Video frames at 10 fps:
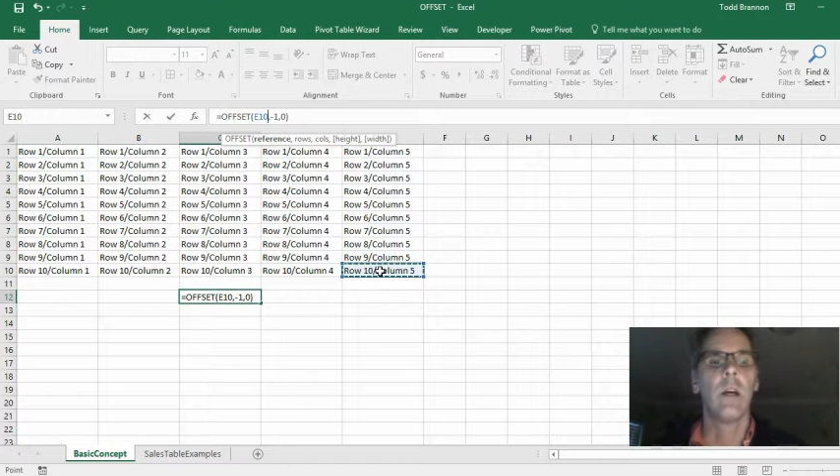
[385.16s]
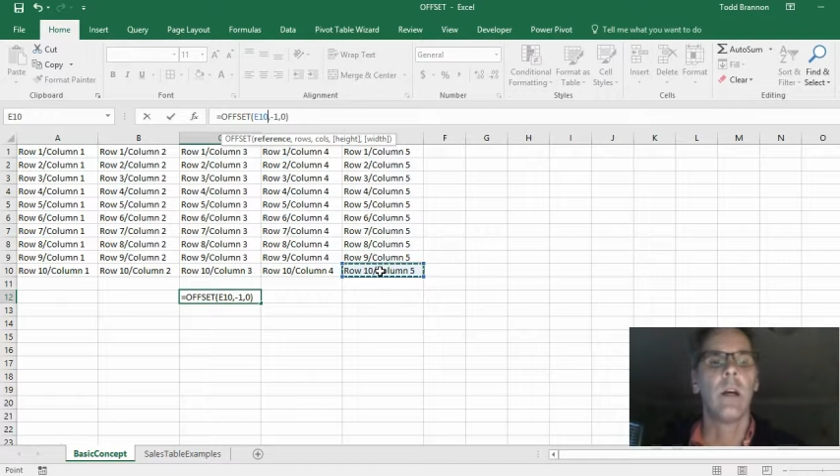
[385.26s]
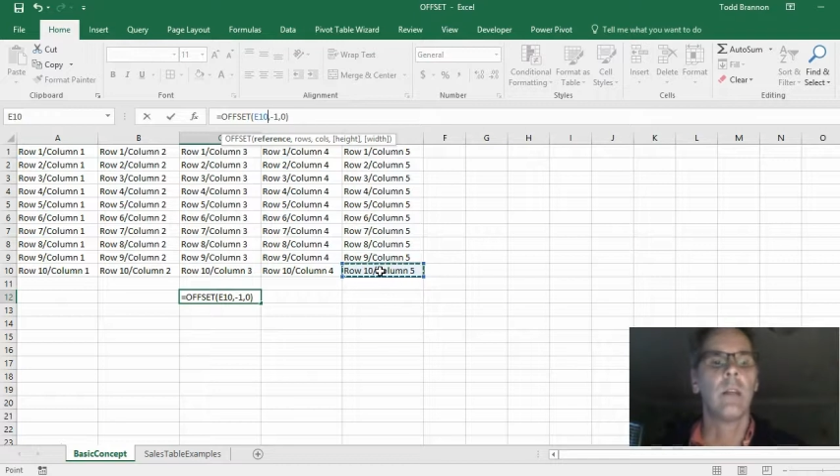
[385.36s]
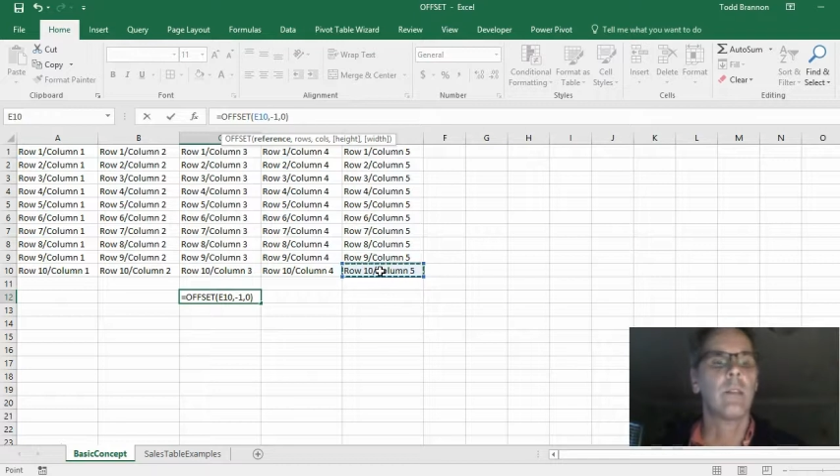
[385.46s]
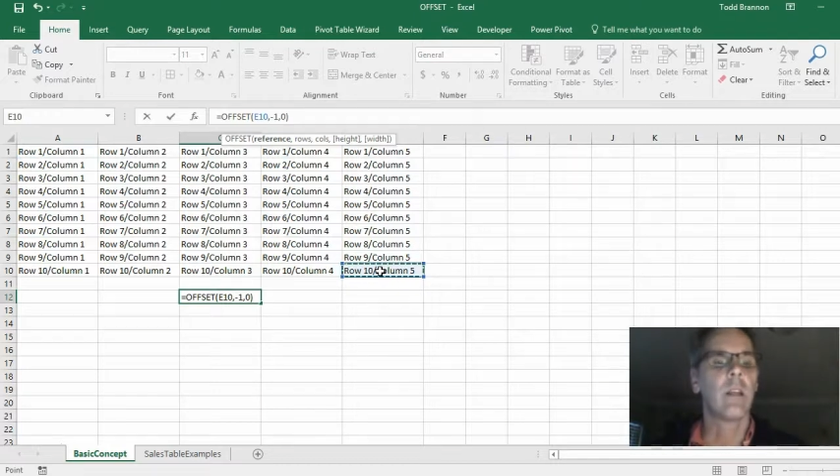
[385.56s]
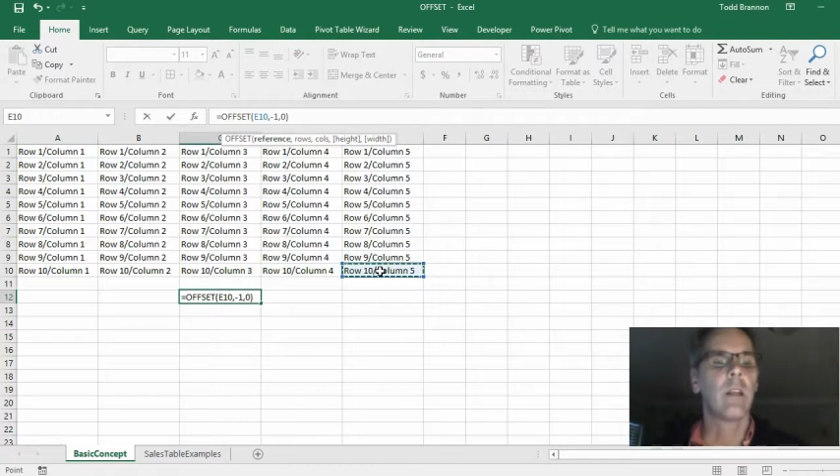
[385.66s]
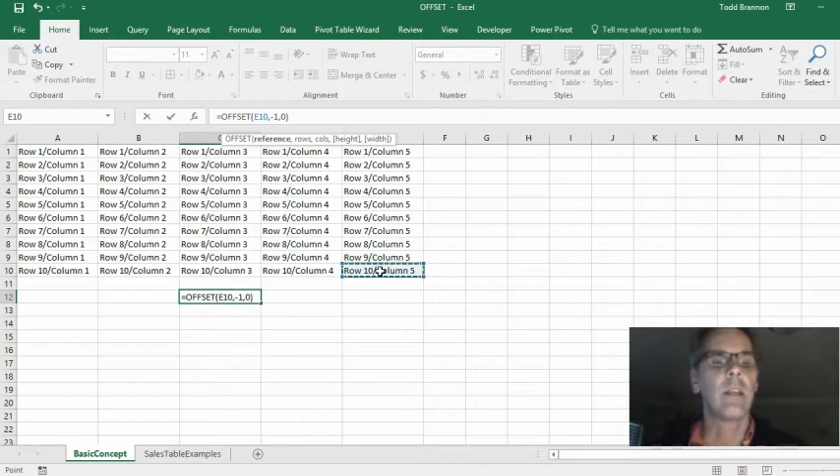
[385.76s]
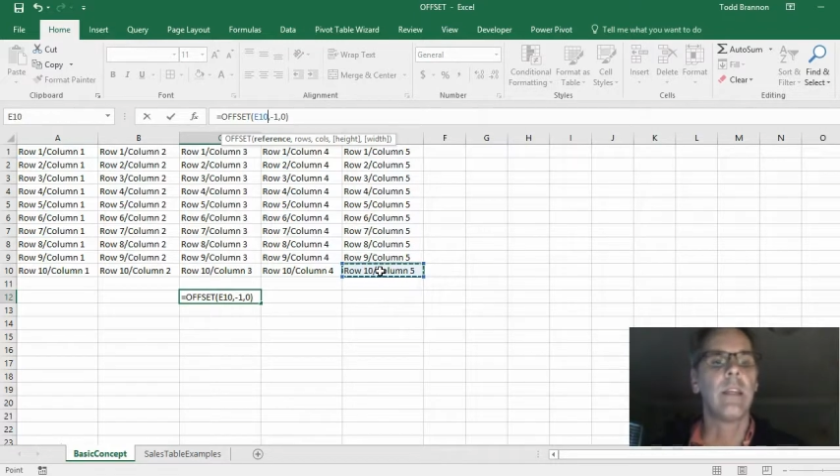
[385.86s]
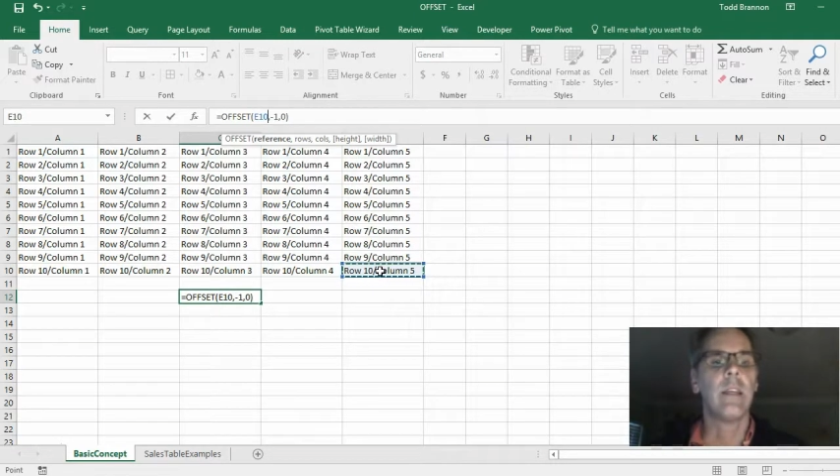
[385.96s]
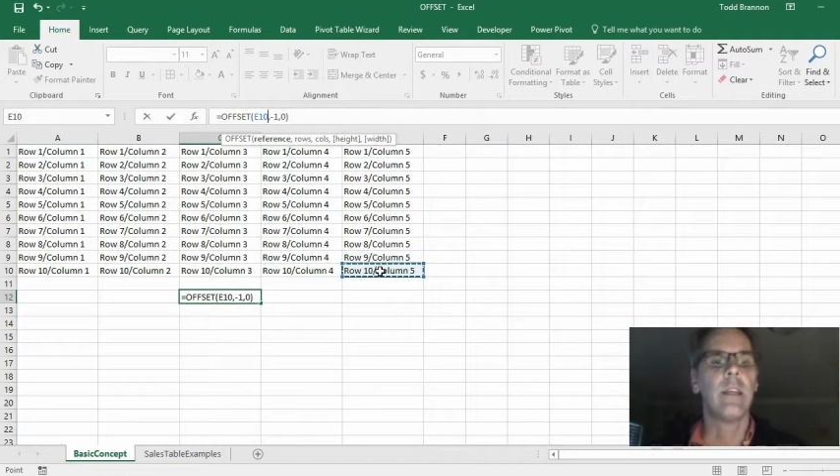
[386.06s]
cell
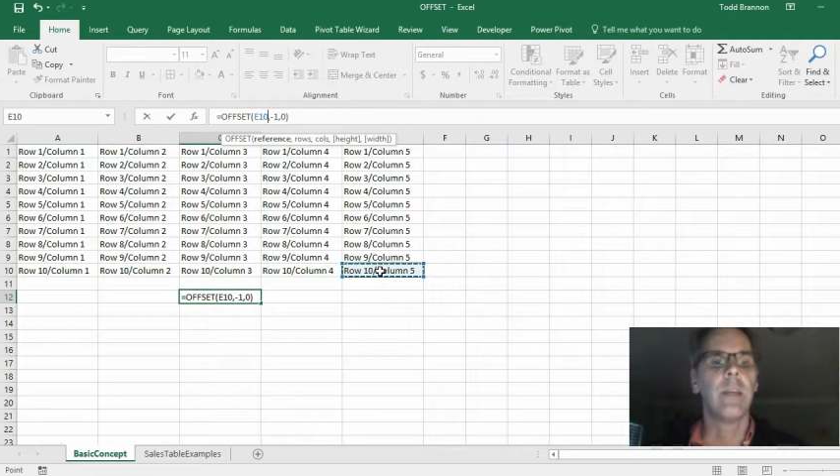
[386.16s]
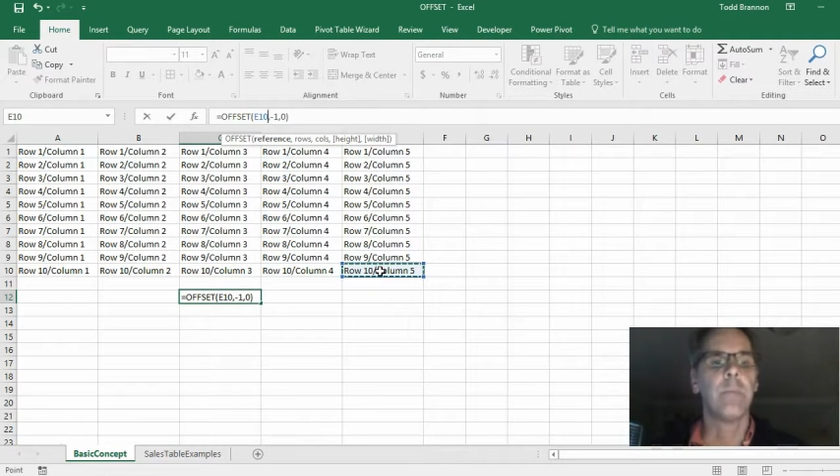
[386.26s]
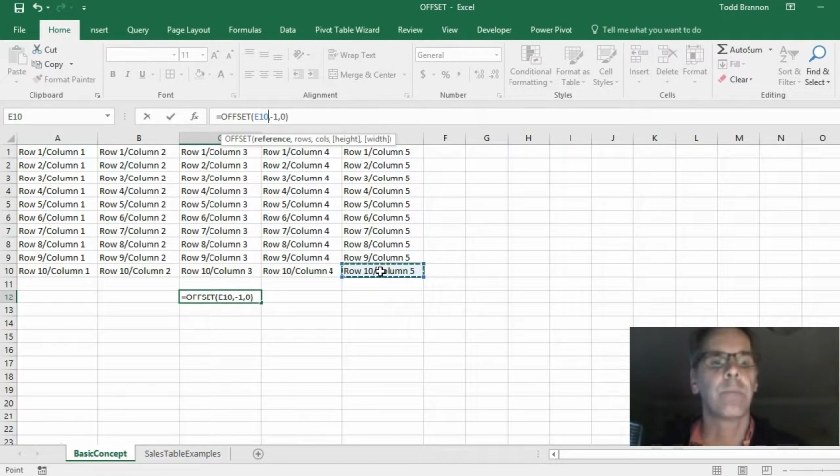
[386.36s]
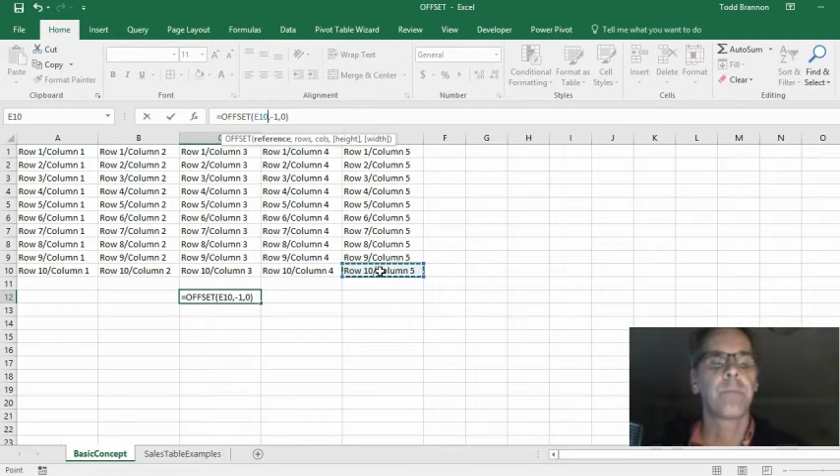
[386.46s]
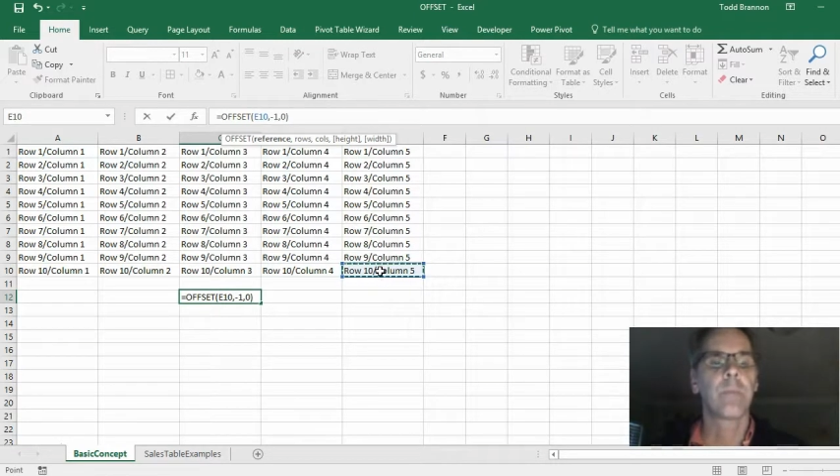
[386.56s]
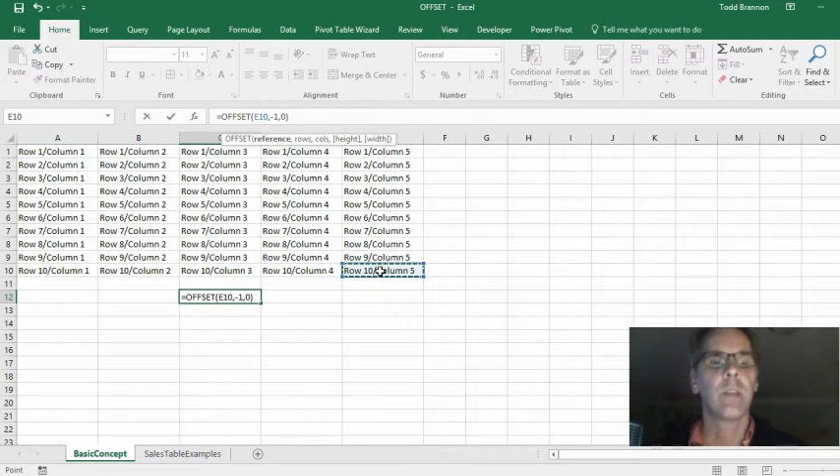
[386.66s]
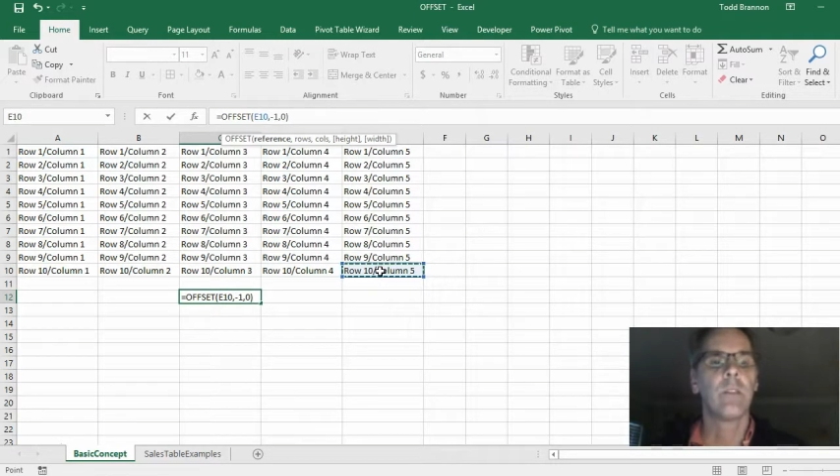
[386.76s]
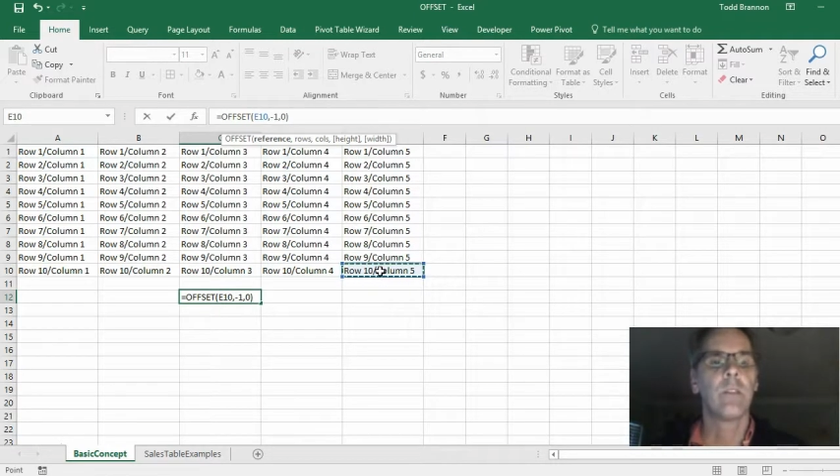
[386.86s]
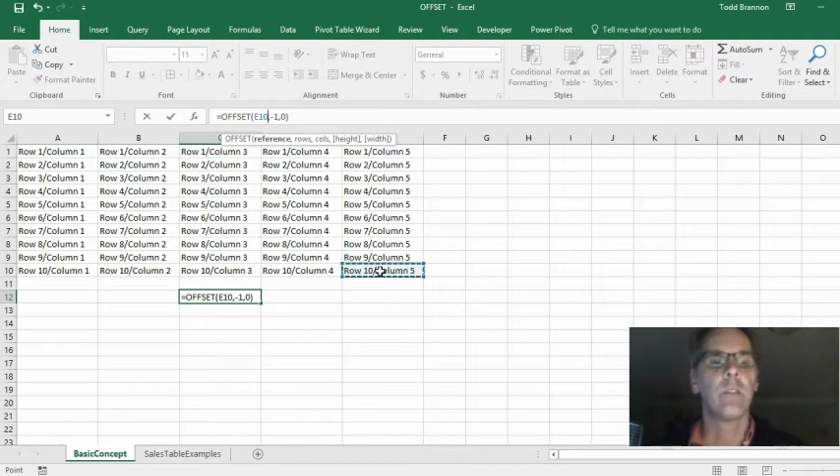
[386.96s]
E10 to